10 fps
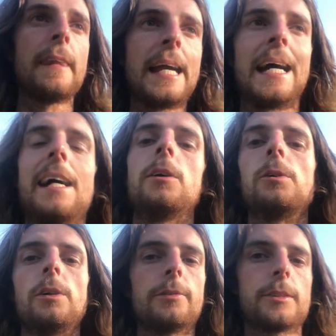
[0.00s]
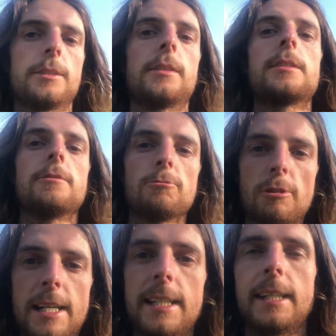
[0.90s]
How often does it
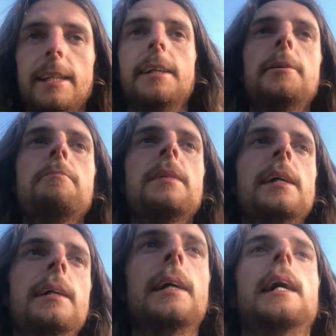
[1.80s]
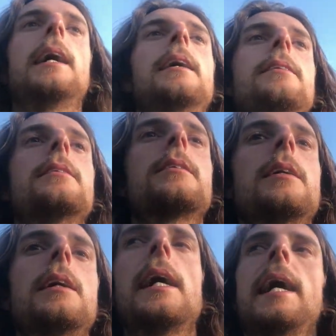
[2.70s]
rain here, and
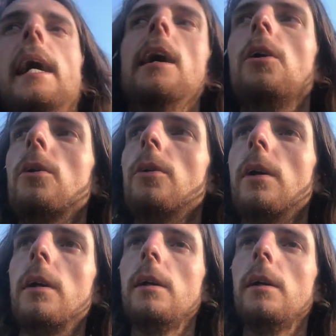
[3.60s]
how